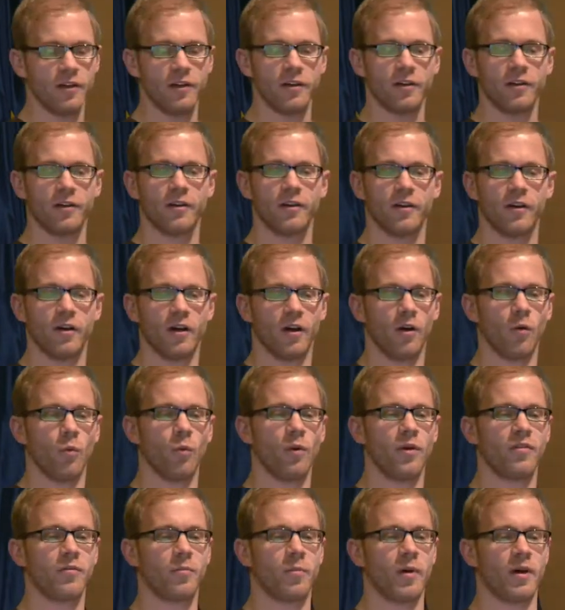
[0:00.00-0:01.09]
here
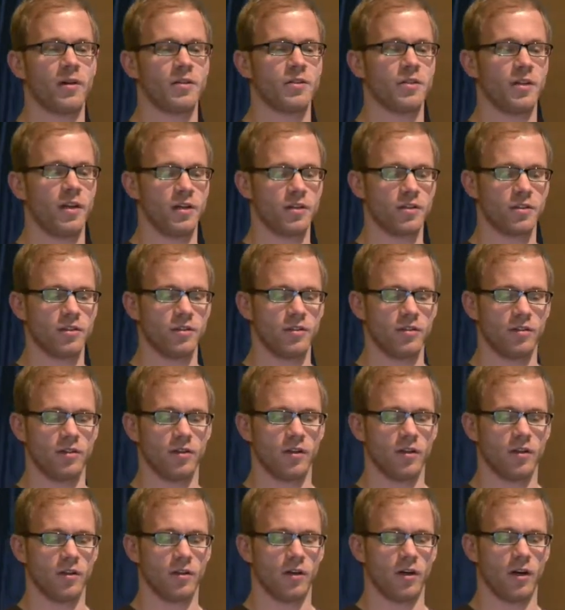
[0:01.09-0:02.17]
with pagination,
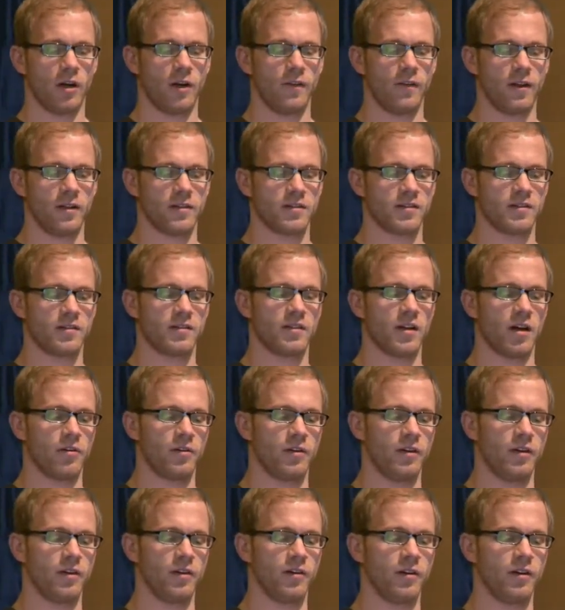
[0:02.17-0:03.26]
and that's down
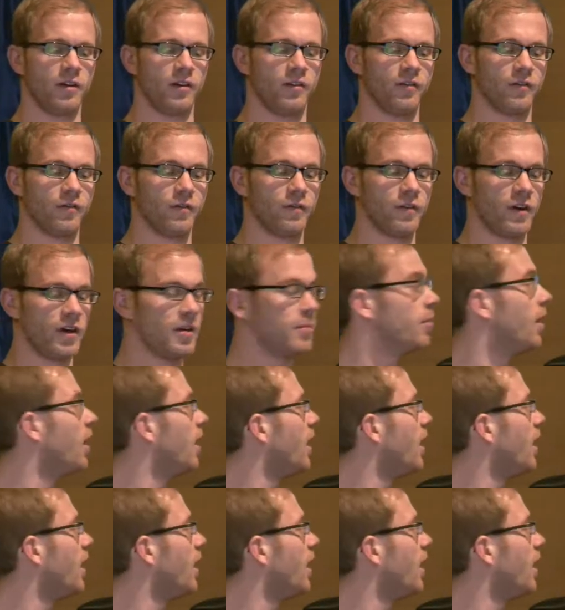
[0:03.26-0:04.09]
here in find by